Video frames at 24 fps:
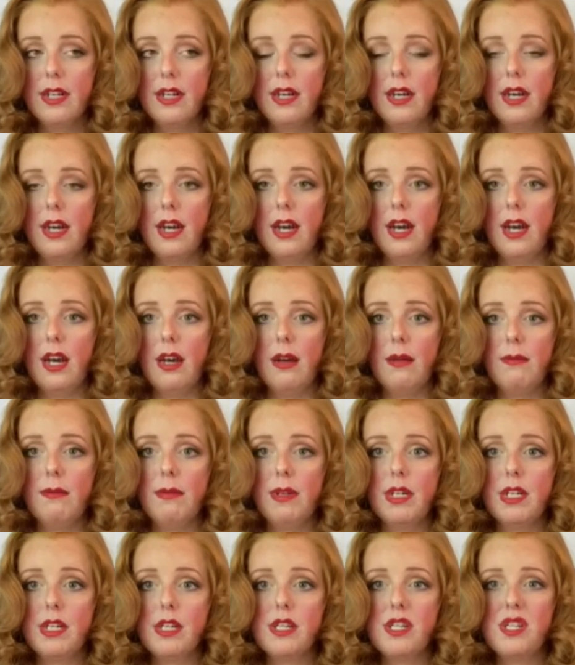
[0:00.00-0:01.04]
um,
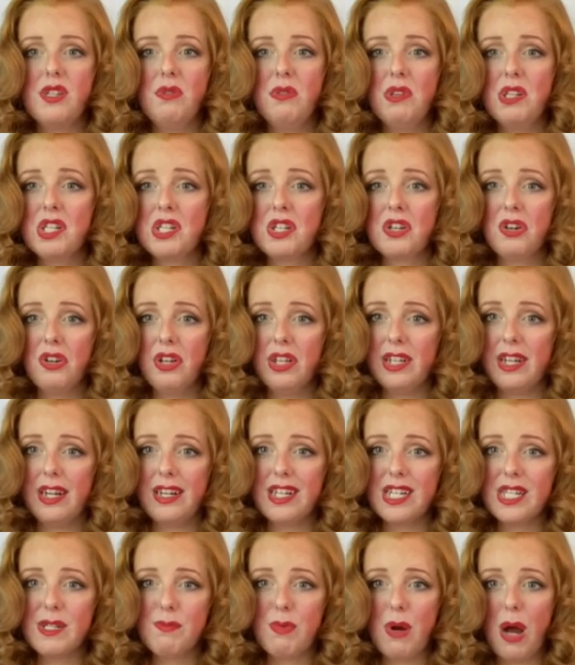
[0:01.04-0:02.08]
two inch curling
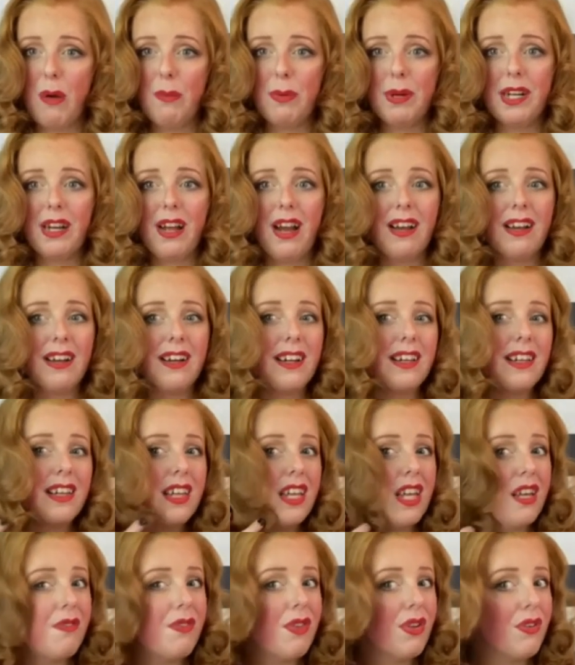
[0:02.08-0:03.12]
iron's probably not gonna
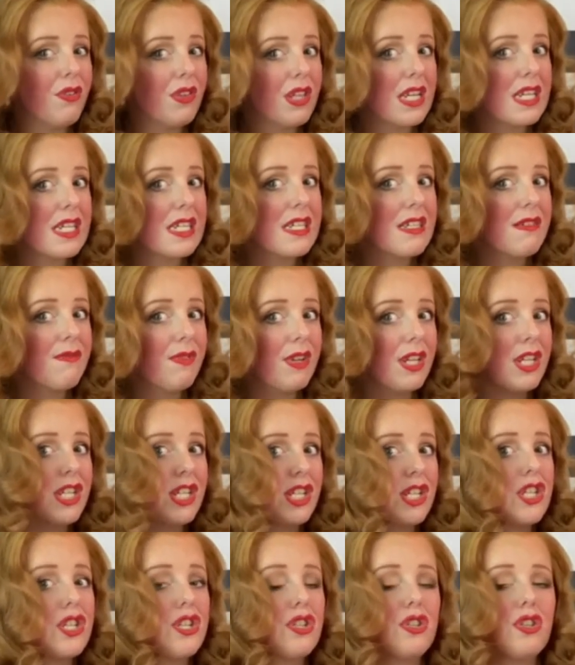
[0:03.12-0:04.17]
give you this
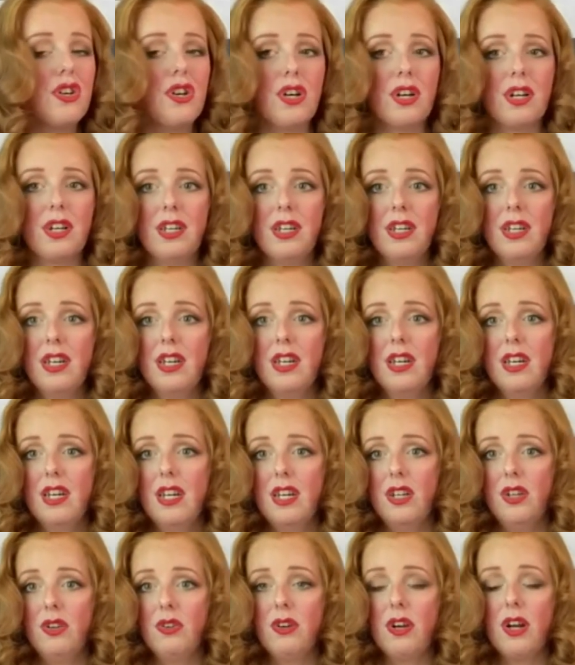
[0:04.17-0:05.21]
vintage look.
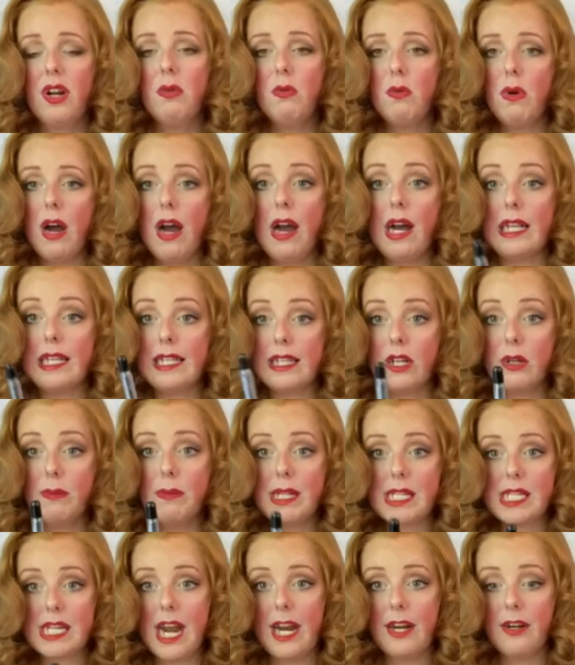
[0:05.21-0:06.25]
You're gonna want a little bit
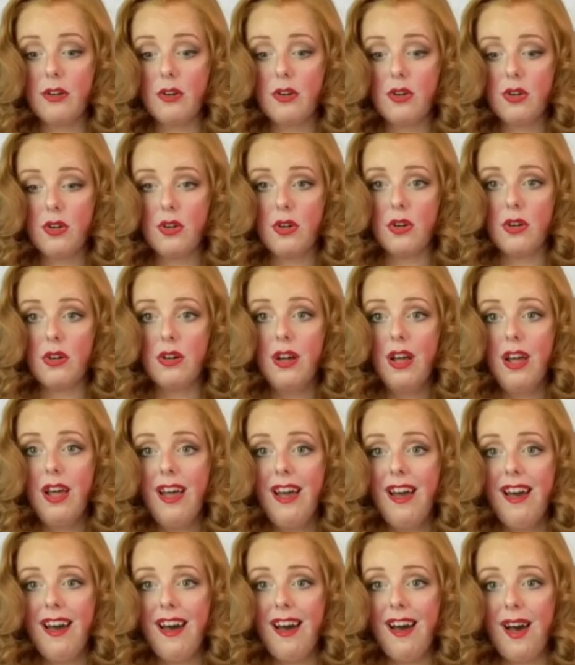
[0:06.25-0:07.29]
tighter curl.
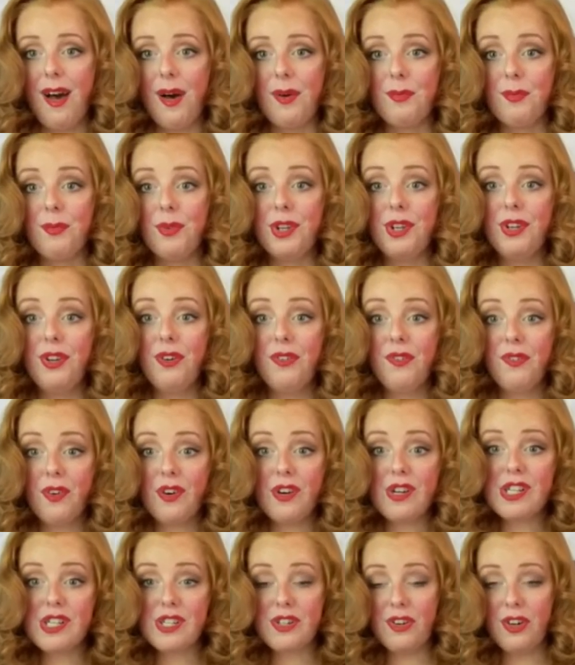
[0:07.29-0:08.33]
Um, when you
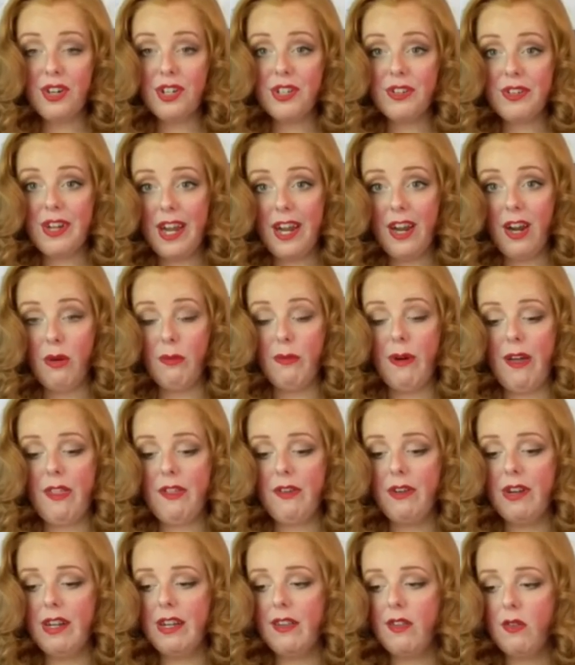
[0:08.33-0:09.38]
first curl your hair, whether
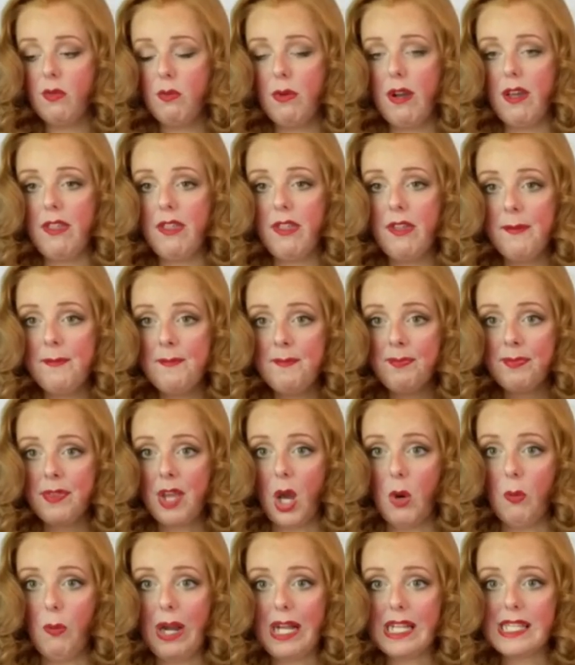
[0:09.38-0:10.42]
it's with
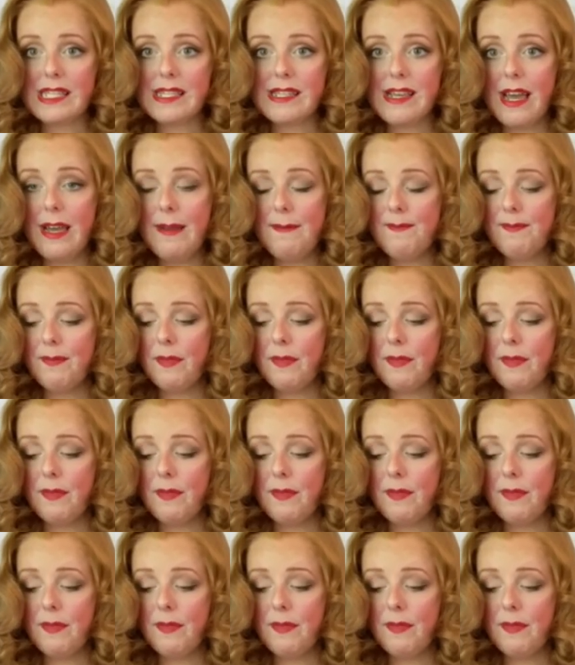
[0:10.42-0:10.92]
a wet set